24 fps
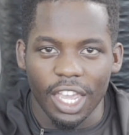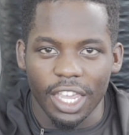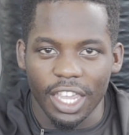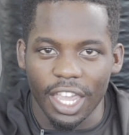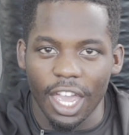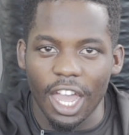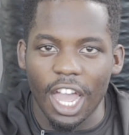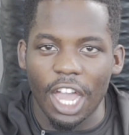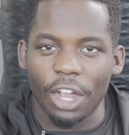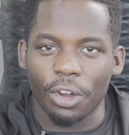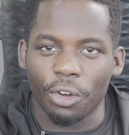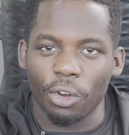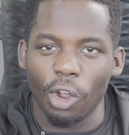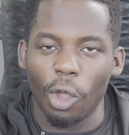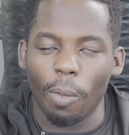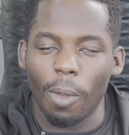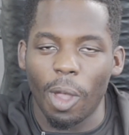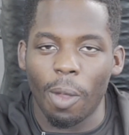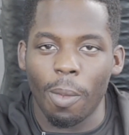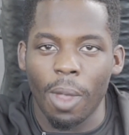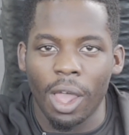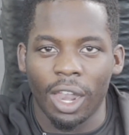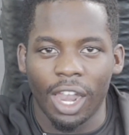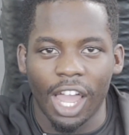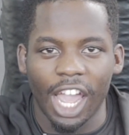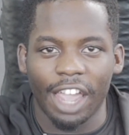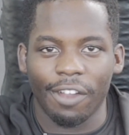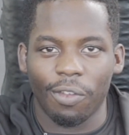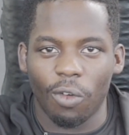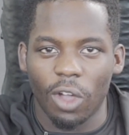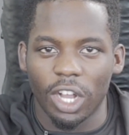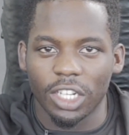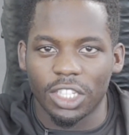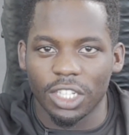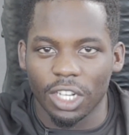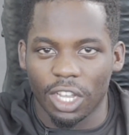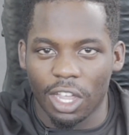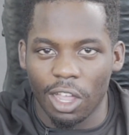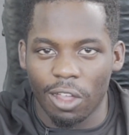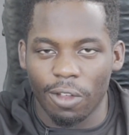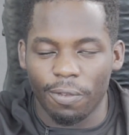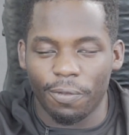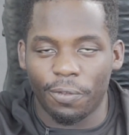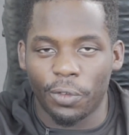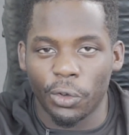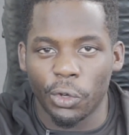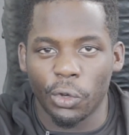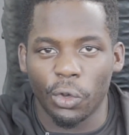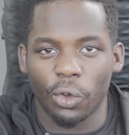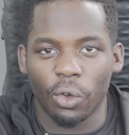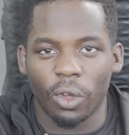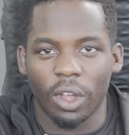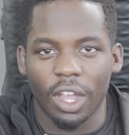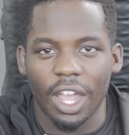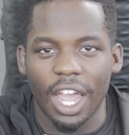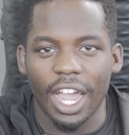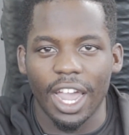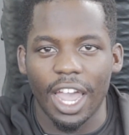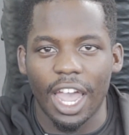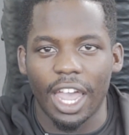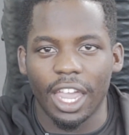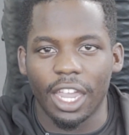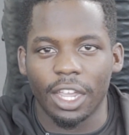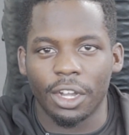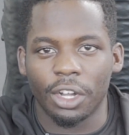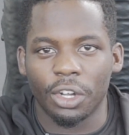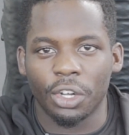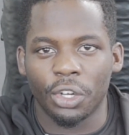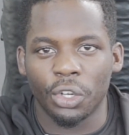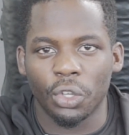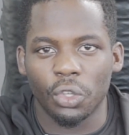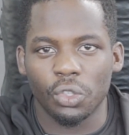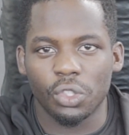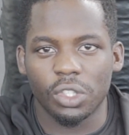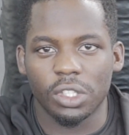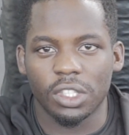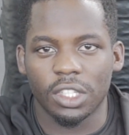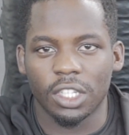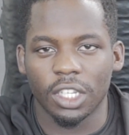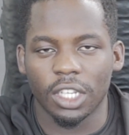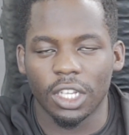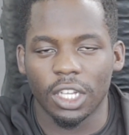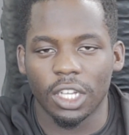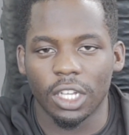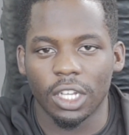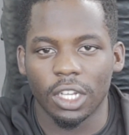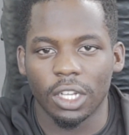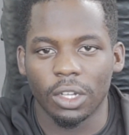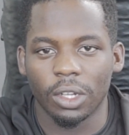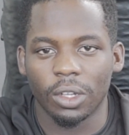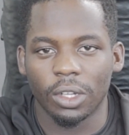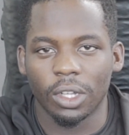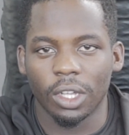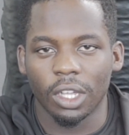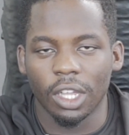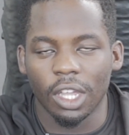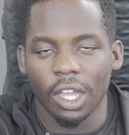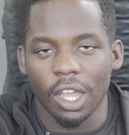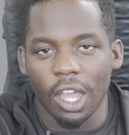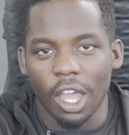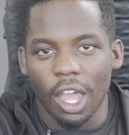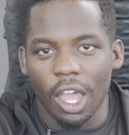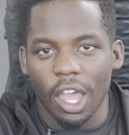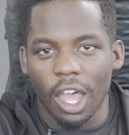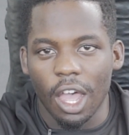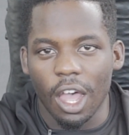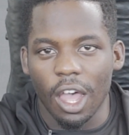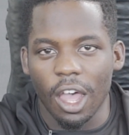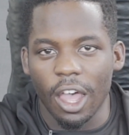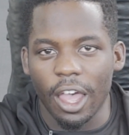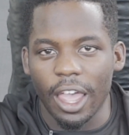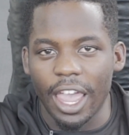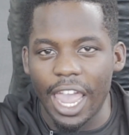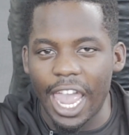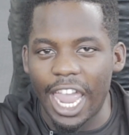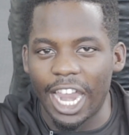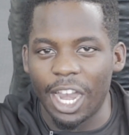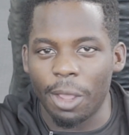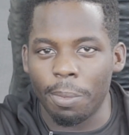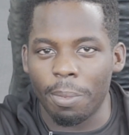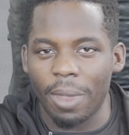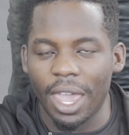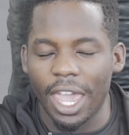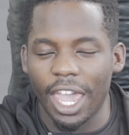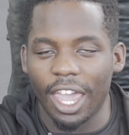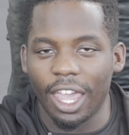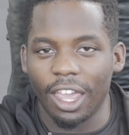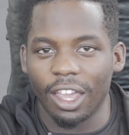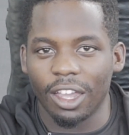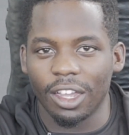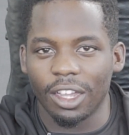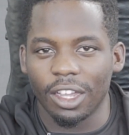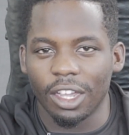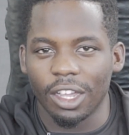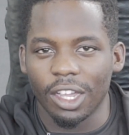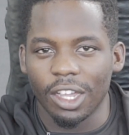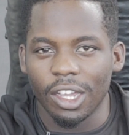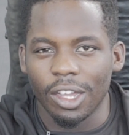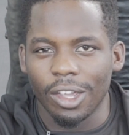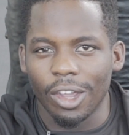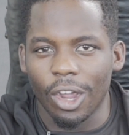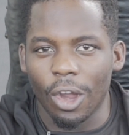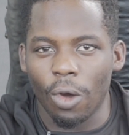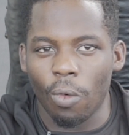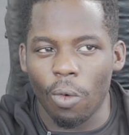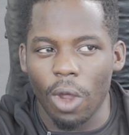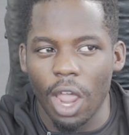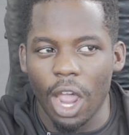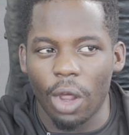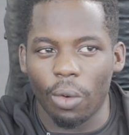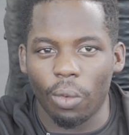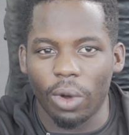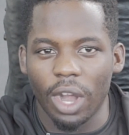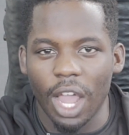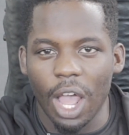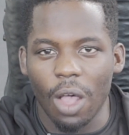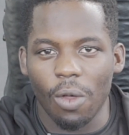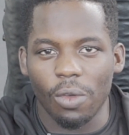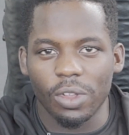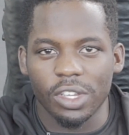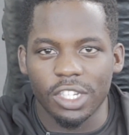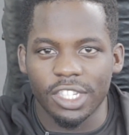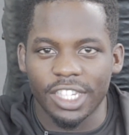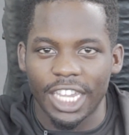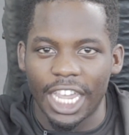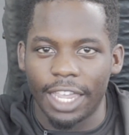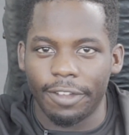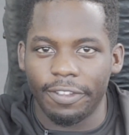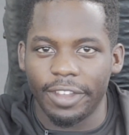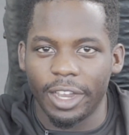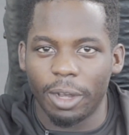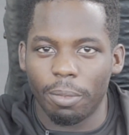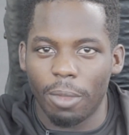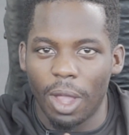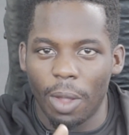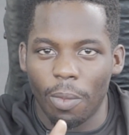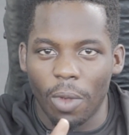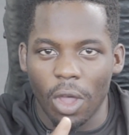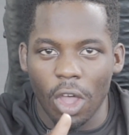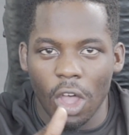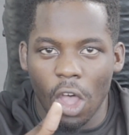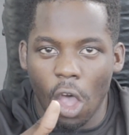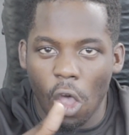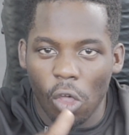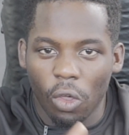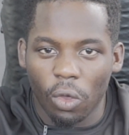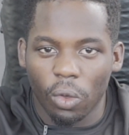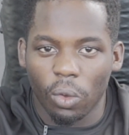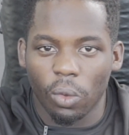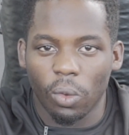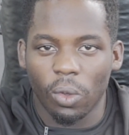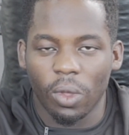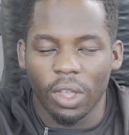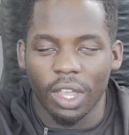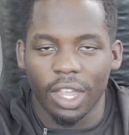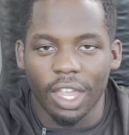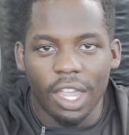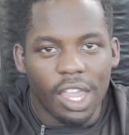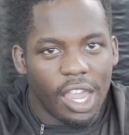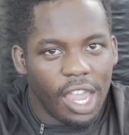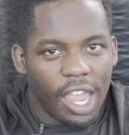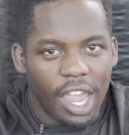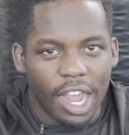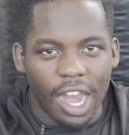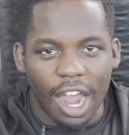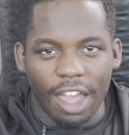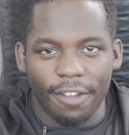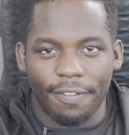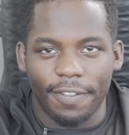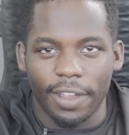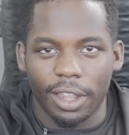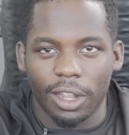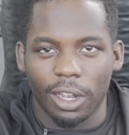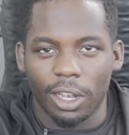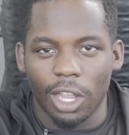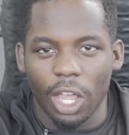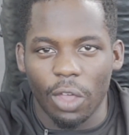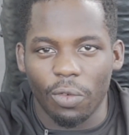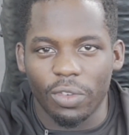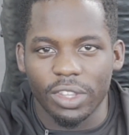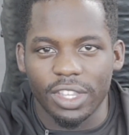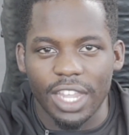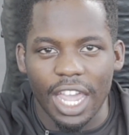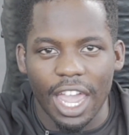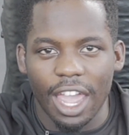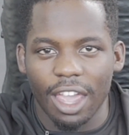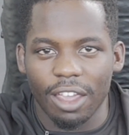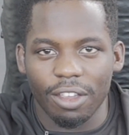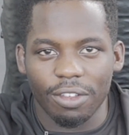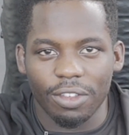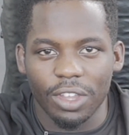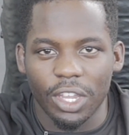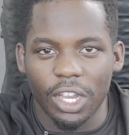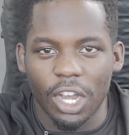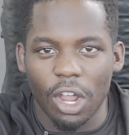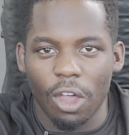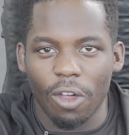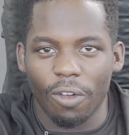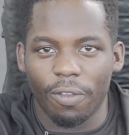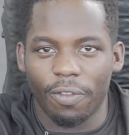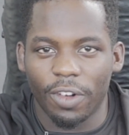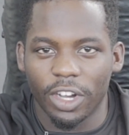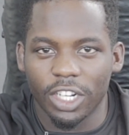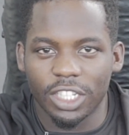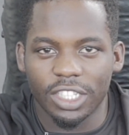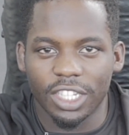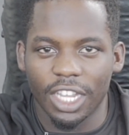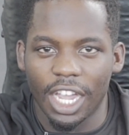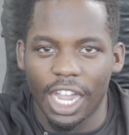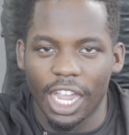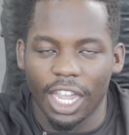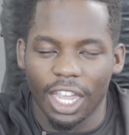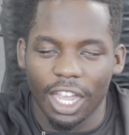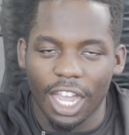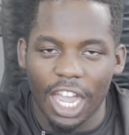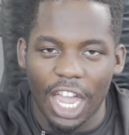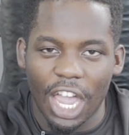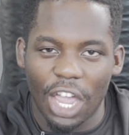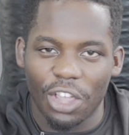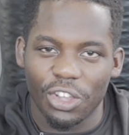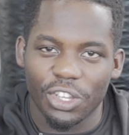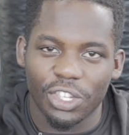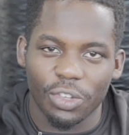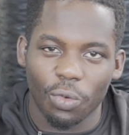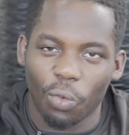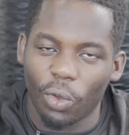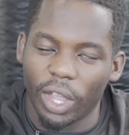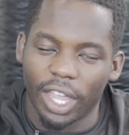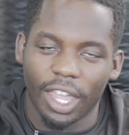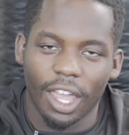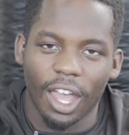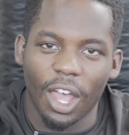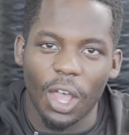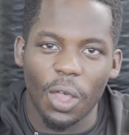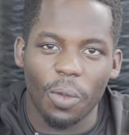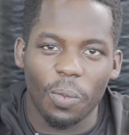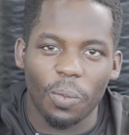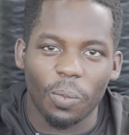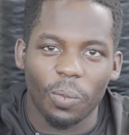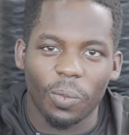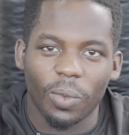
yeah, I grew up all my life watching Kung Fu. I got introduced to anime around when I was 7 by my uncle, and I fell in love with that, you know, first sight. I used to wake up